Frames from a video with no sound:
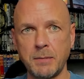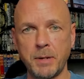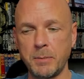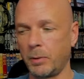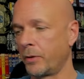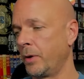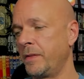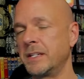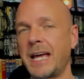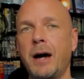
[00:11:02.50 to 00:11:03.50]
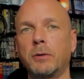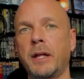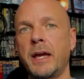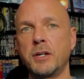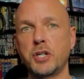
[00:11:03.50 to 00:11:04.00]
people. They're in these
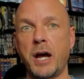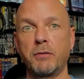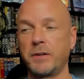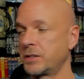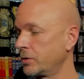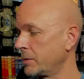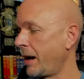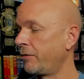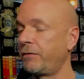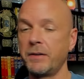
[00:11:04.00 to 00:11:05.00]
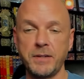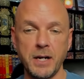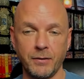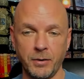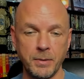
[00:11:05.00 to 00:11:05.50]
outlandish outfits. There's about 50
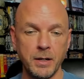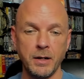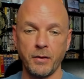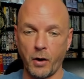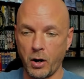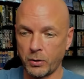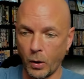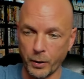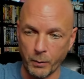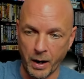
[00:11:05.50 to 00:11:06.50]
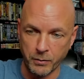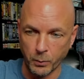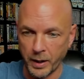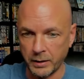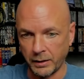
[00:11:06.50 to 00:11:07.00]
of them. They're all going around the
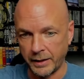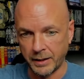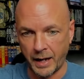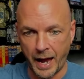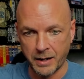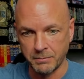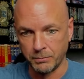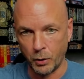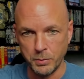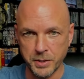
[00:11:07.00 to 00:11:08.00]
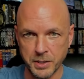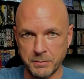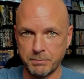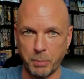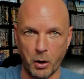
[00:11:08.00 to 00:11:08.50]
ring like Adam Rose's
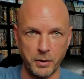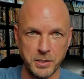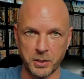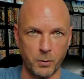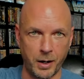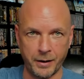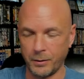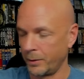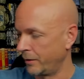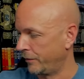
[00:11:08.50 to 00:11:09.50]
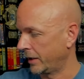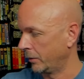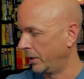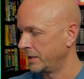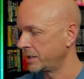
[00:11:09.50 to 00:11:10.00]
party squad or whatever the fuck it
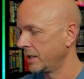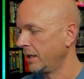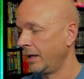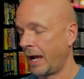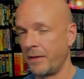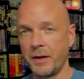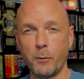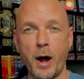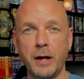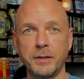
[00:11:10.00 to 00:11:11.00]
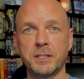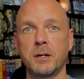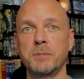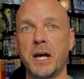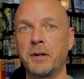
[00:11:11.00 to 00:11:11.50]
was. And then Rollins
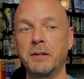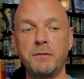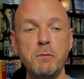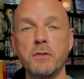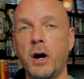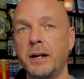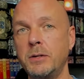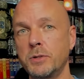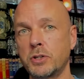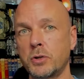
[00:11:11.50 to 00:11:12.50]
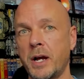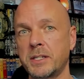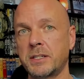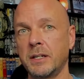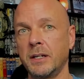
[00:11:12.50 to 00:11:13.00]
comes out, and if you thought he was
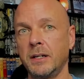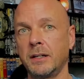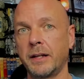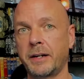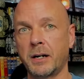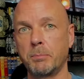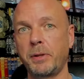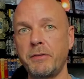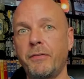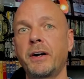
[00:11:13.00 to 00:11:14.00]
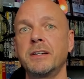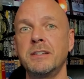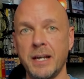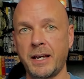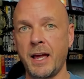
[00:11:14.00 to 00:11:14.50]
dressed like a complete fucking
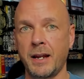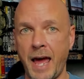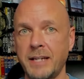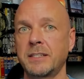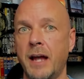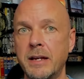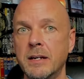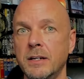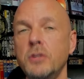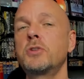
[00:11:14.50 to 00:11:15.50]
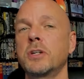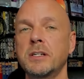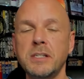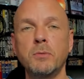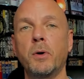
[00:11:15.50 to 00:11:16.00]
dickhead last night, you should have
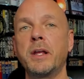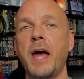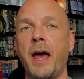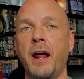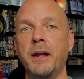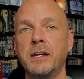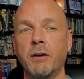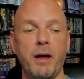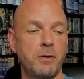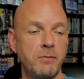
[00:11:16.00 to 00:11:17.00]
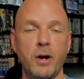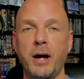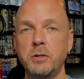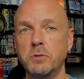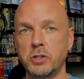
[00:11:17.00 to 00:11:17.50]
seen what he had on here. I don't even know how
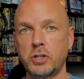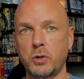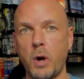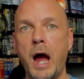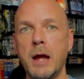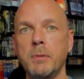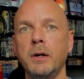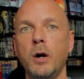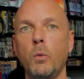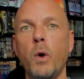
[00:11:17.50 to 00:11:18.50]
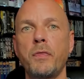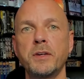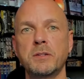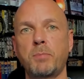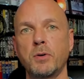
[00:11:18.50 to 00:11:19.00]
you describe what
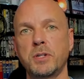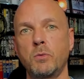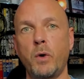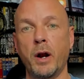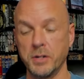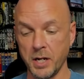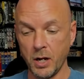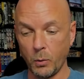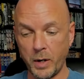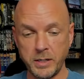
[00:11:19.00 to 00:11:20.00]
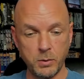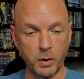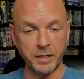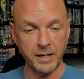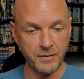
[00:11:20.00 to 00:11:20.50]
this person wears. When you are
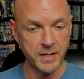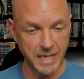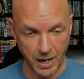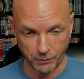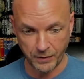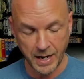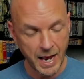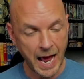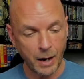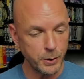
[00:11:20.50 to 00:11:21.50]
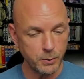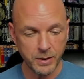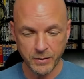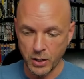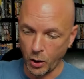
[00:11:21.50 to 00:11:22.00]
given this outfit, how do you
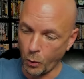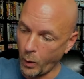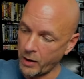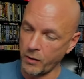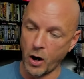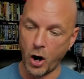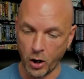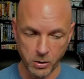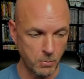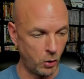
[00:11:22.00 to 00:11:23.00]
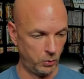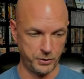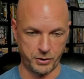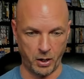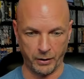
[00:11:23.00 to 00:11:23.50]
even know where the
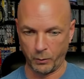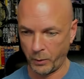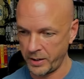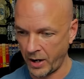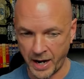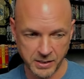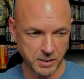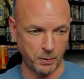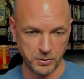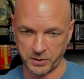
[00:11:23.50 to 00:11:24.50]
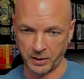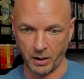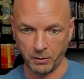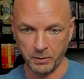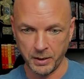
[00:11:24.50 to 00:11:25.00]
armholes are or where your head's supposed to go?